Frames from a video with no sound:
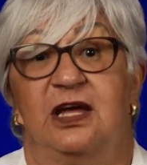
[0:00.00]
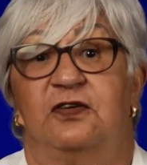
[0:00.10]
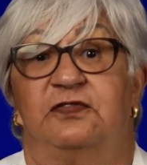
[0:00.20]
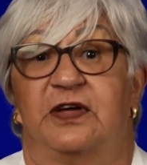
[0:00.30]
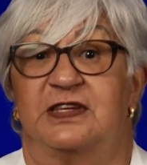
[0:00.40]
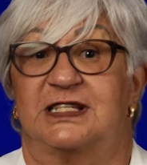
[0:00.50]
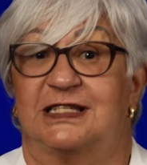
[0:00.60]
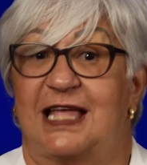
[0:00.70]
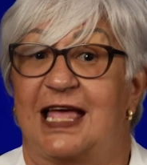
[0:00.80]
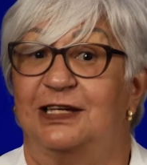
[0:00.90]
for the
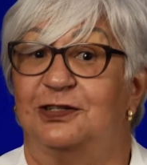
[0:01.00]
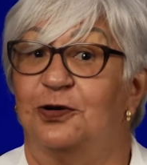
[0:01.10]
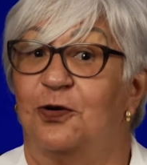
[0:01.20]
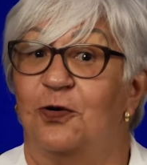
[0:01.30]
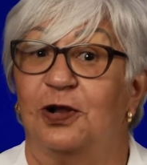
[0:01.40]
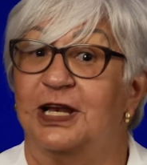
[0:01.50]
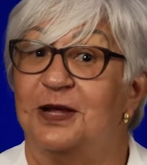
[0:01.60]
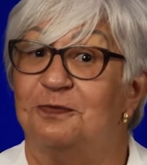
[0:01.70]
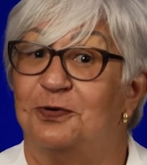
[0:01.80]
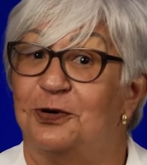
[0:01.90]
Santa
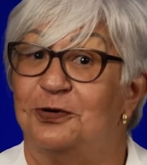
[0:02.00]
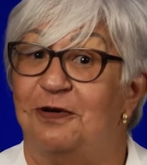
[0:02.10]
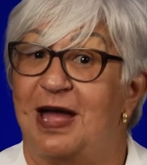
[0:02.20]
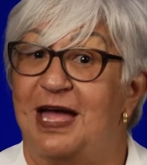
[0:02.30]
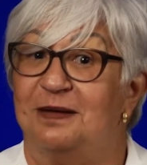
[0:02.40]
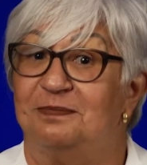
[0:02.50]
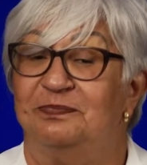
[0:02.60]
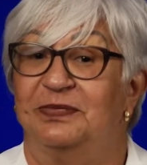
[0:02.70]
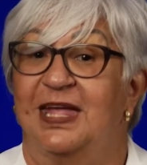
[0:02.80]
Calling Program,